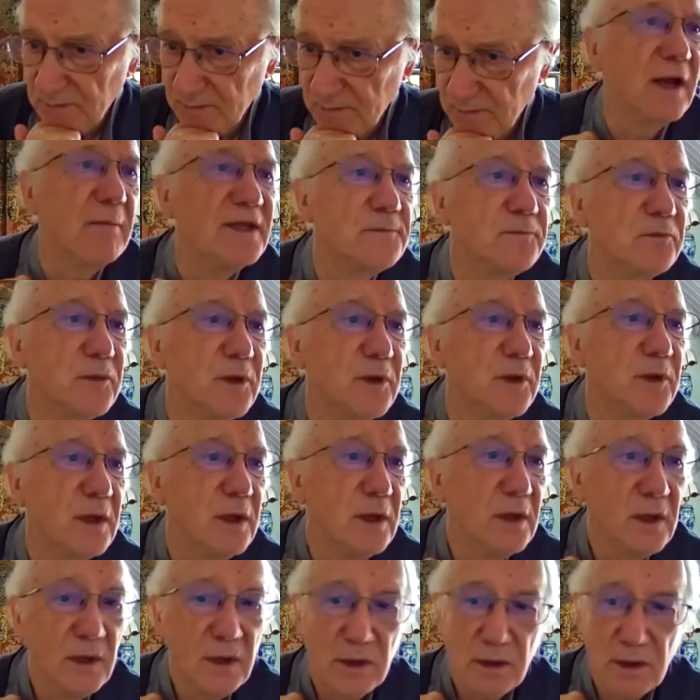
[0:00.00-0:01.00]
So
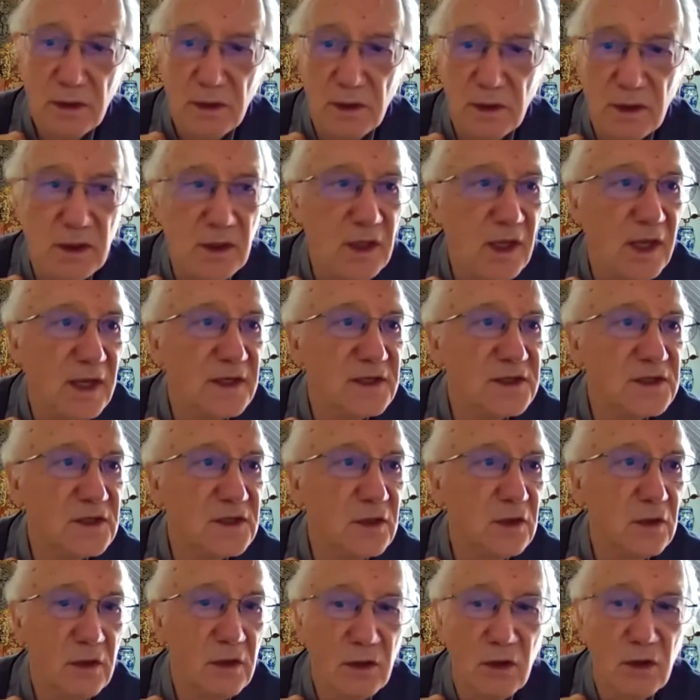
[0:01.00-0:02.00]
these two
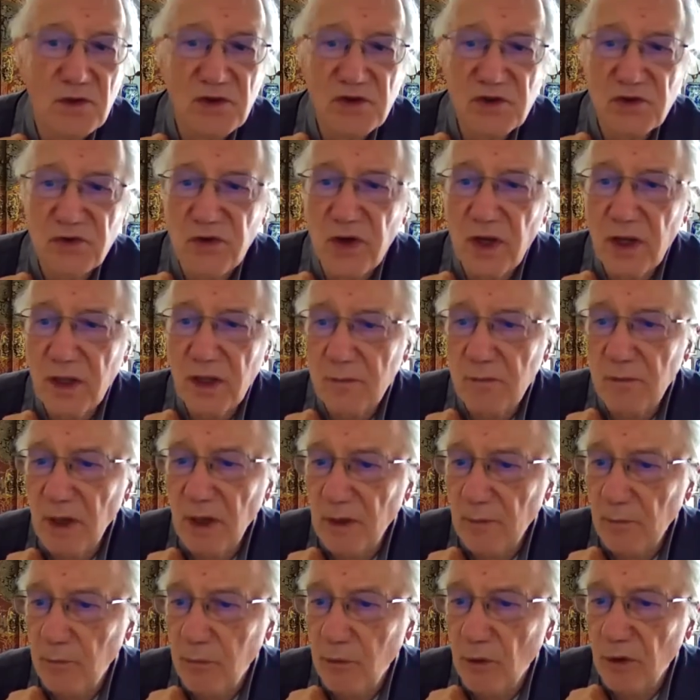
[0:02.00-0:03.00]
segments,
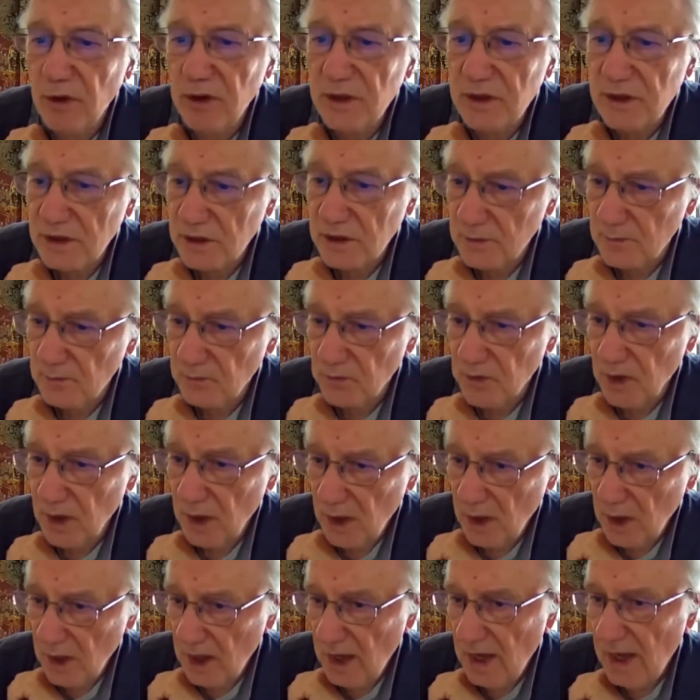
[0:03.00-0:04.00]
yes,
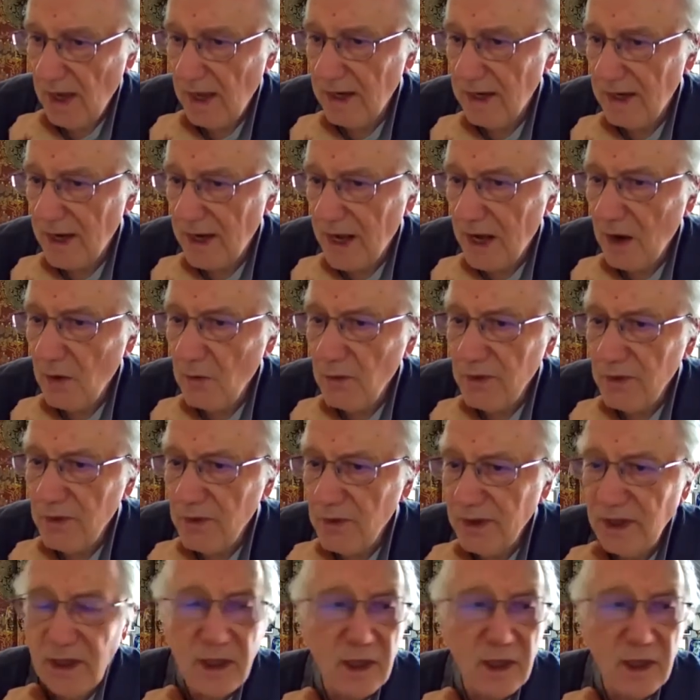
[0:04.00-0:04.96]
construct midpoints,